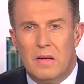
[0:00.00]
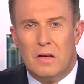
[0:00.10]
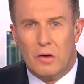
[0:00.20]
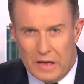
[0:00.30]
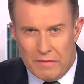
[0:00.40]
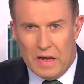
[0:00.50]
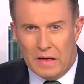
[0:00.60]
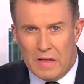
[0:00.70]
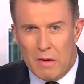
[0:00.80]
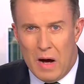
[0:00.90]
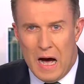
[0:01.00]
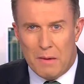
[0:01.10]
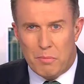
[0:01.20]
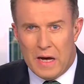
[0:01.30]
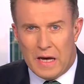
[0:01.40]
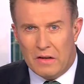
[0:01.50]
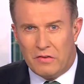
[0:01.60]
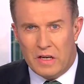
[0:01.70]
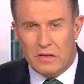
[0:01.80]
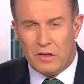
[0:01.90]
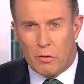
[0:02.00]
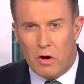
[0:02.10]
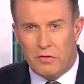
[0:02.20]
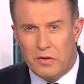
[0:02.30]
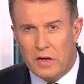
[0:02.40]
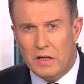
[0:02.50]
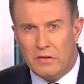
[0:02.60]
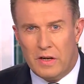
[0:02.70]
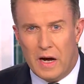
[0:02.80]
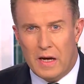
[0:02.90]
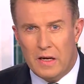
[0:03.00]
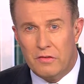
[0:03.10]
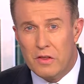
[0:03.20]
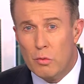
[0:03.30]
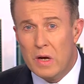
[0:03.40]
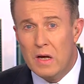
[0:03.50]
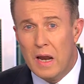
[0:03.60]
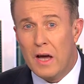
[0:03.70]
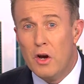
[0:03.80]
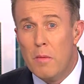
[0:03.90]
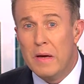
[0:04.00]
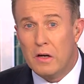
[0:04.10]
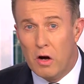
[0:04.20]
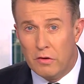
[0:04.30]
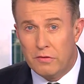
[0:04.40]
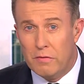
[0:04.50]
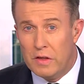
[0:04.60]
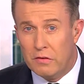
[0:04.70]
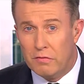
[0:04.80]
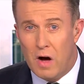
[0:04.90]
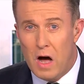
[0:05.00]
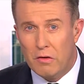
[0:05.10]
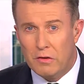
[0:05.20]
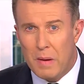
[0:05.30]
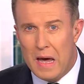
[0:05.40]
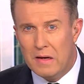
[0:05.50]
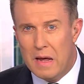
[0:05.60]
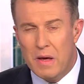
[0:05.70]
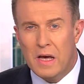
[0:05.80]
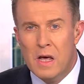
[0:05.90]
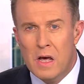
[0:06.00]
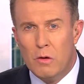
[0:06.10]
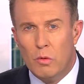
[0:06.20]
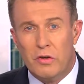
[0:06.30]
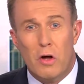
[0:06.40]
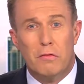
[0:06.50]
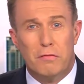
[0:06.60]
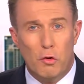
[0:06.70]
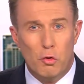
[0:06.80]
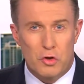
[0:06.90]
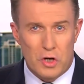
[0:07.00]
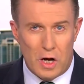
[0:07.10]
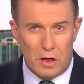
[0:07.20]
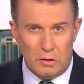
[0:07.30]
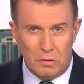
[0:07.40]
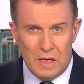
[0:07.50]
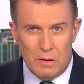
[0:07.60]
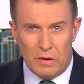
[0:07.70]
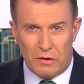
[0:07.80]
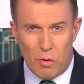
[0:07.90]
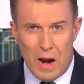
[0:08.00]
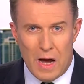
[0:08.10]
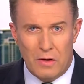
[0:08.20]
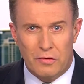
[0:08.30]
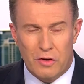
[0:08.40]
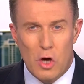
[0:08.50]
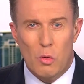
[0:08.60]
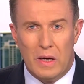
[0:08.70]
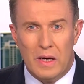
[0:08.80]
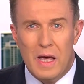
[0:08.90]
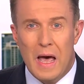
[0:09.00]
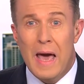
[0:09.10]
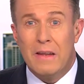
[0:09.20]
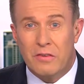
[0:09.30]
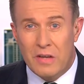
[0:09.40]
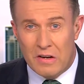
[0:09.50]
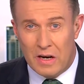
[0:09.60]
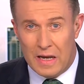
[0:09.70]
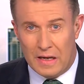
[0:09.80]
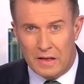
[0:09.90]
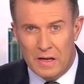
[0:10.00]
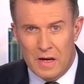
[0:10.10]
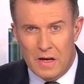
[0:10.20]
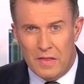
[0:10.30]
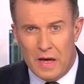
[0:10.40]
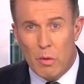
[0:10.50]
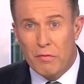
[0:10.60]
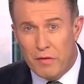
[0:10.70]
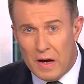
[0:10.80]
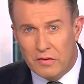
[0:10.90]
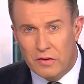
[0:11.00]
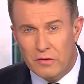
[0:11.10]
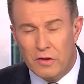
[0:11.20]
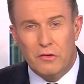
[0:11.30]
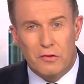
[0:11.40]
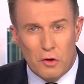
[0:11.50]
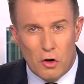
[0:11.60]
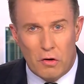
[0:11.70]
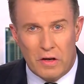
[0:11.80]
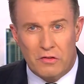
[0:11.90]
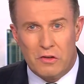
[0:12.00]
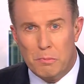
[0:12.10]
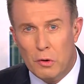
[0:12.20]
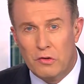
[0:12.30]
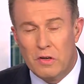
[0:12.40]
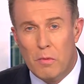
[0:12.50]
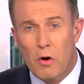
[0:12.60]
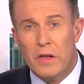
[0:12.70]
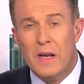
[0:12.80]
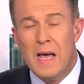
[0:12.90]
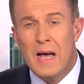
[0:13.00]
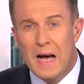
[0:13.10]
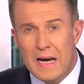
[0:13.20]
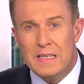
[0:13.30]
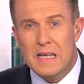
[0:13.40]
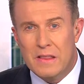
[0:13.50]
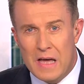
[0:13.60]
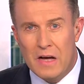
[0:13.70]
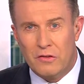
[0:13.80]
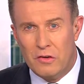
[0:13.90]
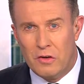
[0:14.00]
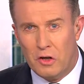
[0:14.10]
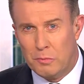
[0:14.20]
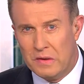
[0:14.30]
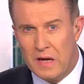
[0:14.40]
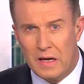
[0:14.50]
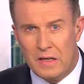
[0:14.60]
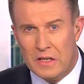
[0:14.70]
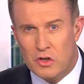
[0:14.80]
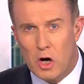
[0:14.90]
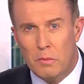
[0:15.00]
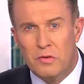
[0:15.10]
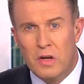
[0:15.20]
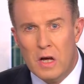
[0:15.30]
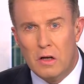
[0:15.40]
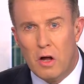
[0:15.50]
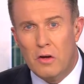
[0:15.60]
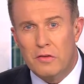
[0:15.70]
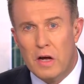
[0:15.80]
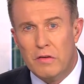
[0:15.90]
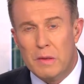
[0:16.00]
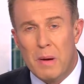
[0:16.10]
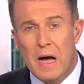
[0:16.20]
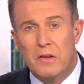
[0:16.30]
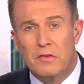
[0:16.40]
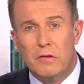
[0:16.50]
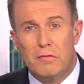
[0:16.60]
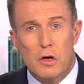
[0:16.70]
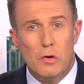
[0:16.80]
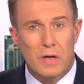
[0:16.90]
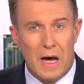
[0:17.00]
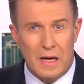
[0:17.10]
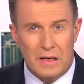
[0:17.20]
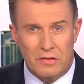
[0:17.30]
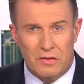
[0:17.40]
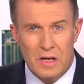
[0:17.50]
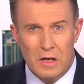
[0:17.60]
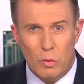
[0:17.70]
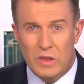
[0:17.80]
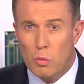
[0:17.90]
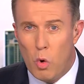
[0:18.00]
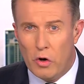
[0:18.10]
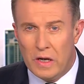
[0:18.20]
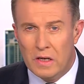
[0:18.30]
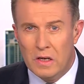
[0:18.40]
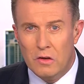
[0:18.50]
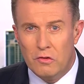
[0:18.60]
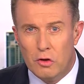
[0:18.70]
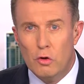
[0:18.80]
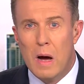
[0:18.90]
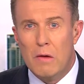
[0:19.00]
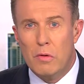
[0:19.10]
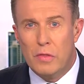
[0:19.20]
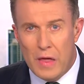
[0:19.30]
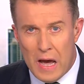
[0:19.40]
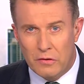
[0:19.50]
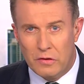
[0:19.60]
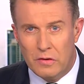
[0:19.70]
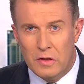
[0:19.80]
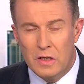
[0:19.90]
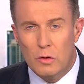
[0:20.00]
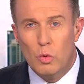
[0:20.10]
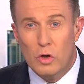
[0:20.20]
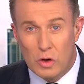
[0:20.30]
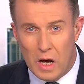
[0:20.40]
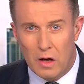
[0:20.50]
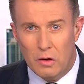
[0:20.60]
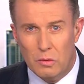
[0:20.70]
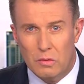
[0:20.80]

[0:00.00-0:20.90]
Good evening. There were heartbreaking scenes across Sydney today as the real economic cost of this virus pandemic was on full show, with crowds queuing at Centrelink. There were faces and stories to put to more than 80,000 hospitality jobs lost over the past few days, with a warning 200,000 will go.